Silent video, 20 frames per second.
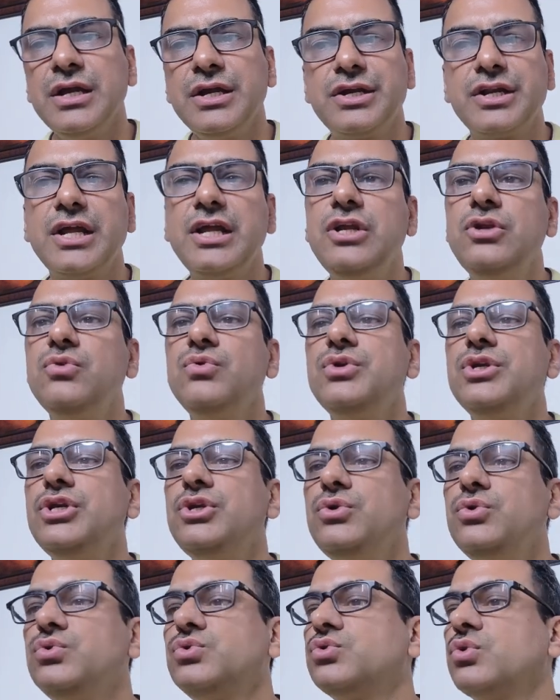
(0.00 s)
Try to
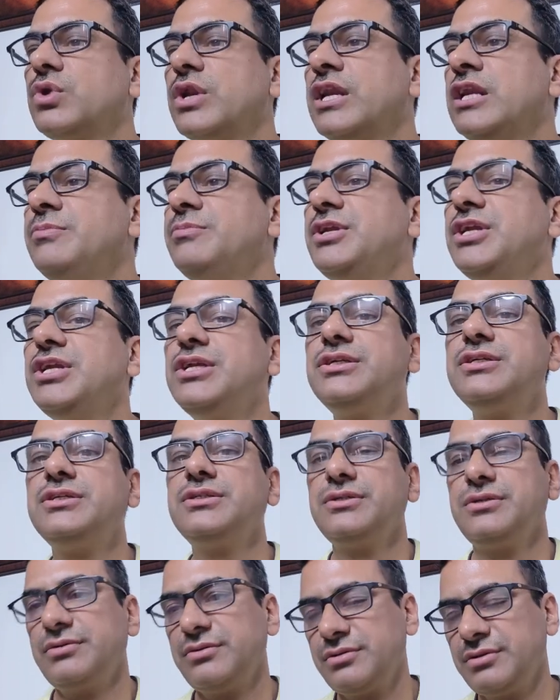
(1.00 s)
reduce or eliminate
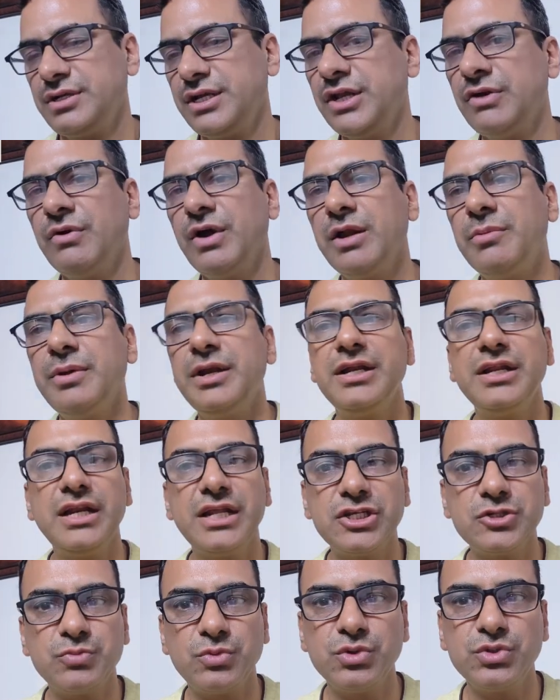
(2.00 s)
environmental
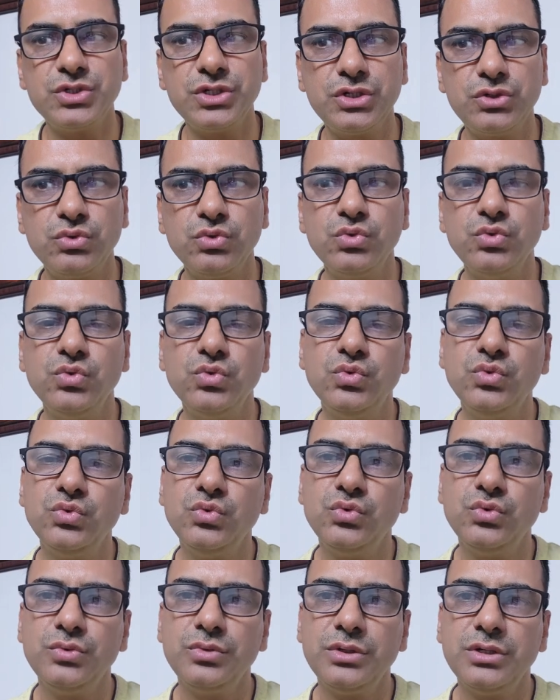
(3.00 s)
exposure to
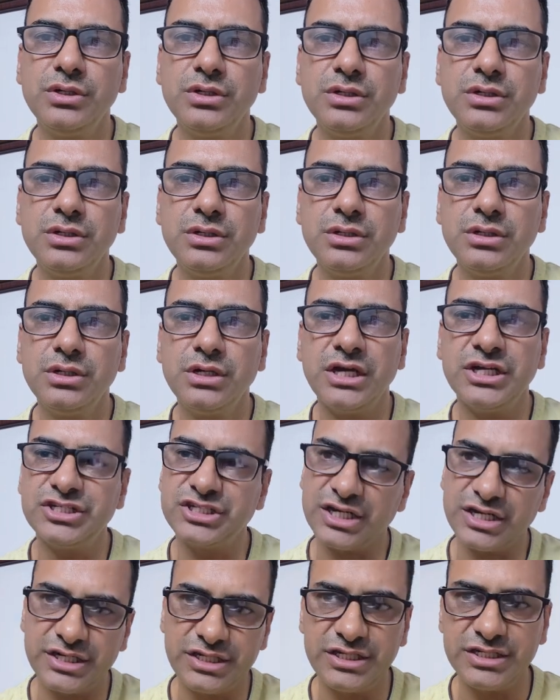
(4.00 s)

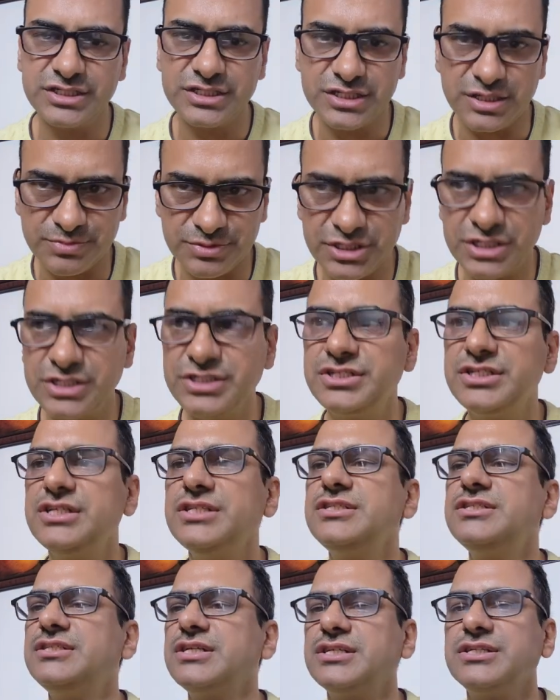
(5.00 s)
hazardous
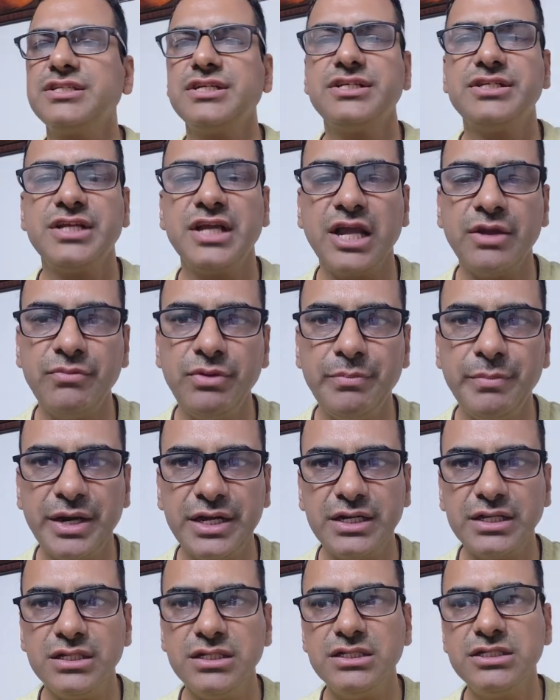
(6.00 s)
substances such as heavy
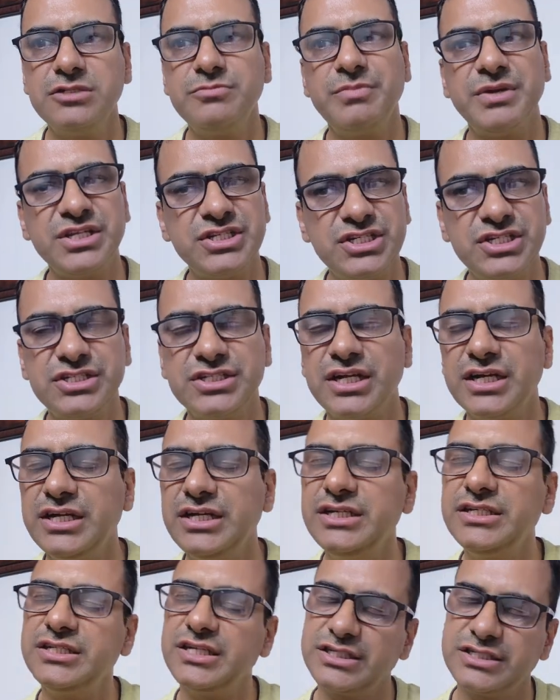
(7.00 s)
metals,
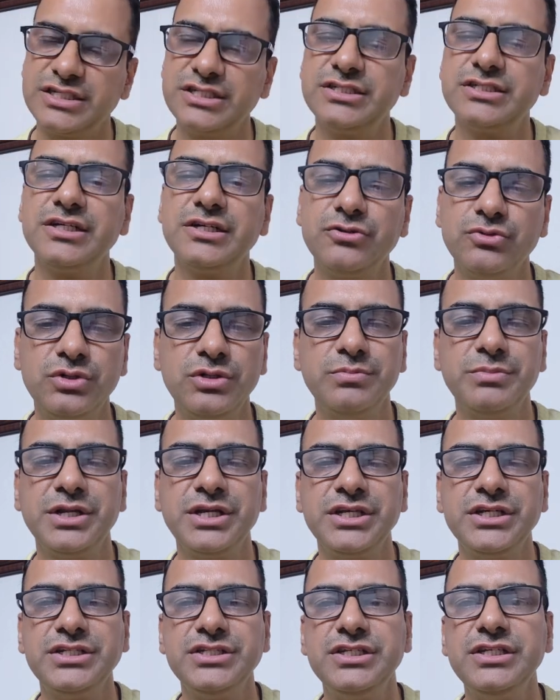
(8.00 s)
pesticides, etc. during
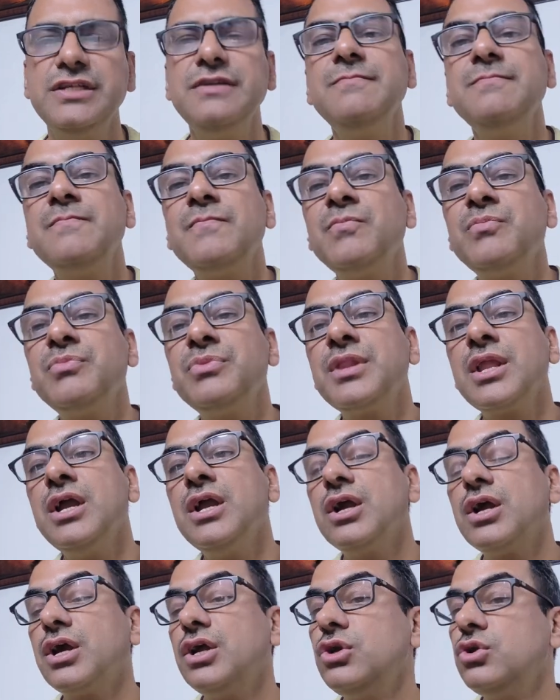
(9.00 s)
pregnancy.
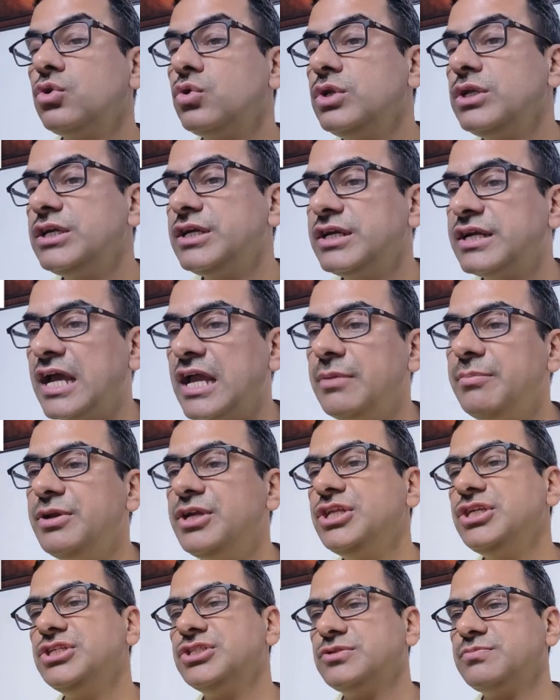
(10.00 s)
Controlling
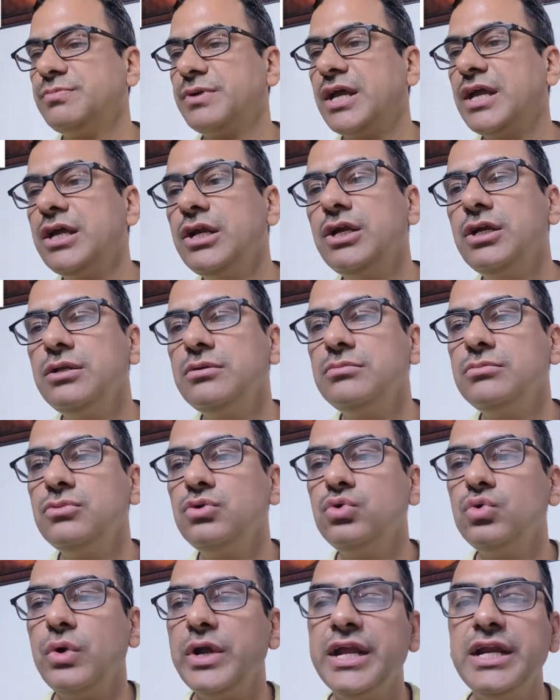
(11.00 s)
diabetes prior
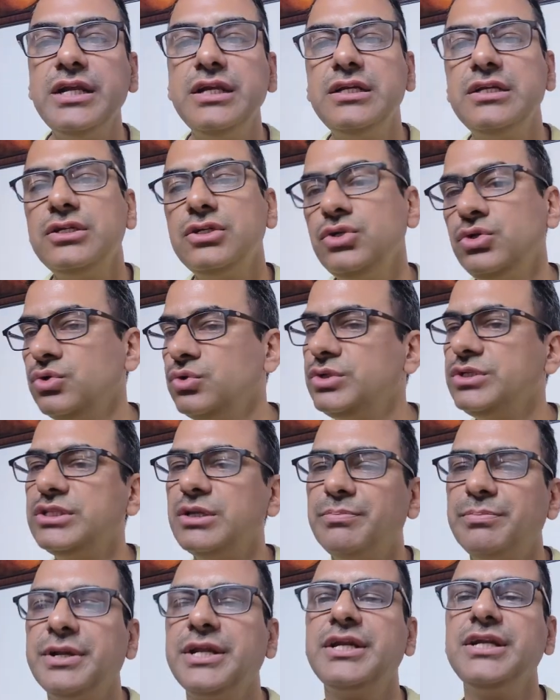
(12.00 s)
to and during the
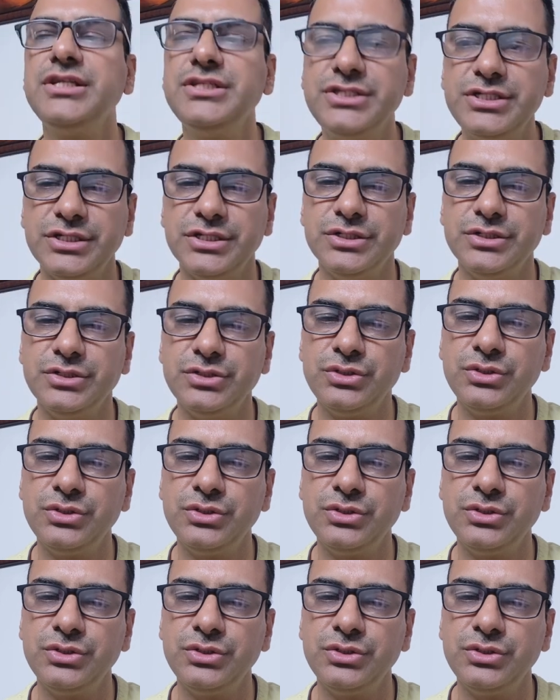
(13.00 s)
pregnancy